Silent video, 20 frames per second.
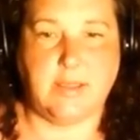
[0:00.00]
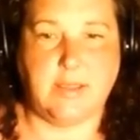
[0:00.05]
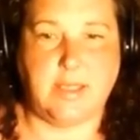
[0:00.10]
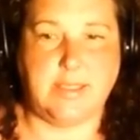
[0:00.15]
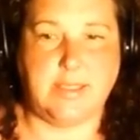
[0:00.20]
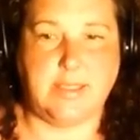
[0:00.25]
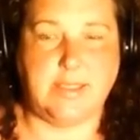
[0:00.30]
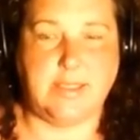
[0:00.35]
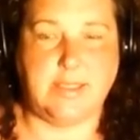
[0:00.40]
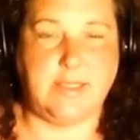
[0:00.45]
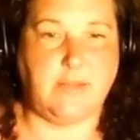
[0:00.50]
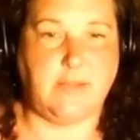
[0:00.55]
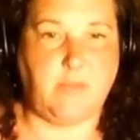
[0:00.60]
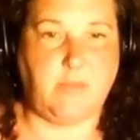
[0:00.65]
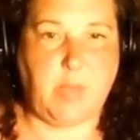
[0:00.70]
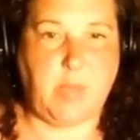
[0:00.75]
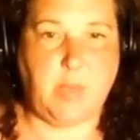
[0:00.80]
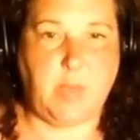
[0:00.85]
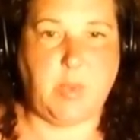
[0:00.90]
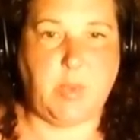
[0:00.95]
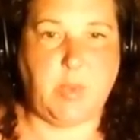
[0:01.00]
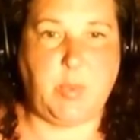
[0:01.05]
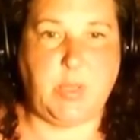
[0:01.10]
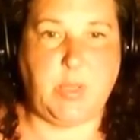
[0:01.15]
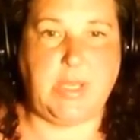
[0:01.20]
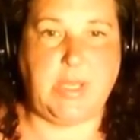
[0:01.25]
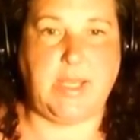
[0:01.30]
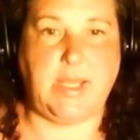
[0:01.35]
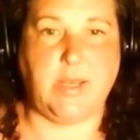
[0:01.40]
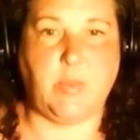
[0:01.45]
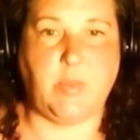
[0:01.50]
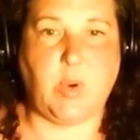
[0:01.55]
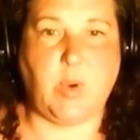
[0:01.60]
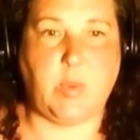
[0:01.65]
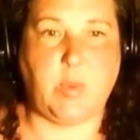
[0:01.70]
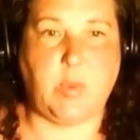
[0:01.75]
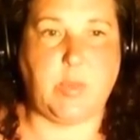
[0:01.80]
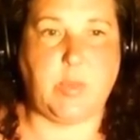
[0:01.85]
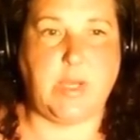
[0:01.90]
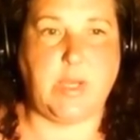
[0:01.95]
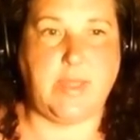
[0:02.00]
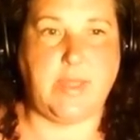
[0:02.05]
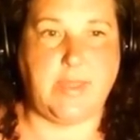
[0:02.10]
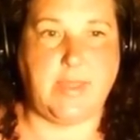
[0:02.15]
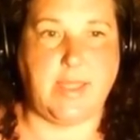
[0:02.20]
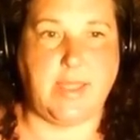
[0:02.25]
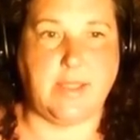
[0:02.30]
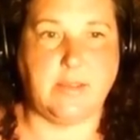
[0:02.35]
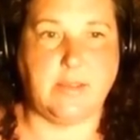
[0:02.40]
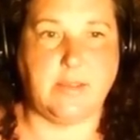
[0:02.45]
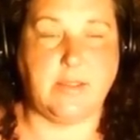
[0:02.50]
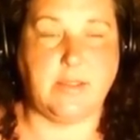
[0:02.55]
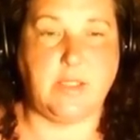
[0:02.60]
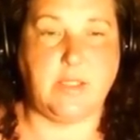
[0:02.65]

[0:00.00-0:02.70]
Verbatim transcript: and people put inappropriate things.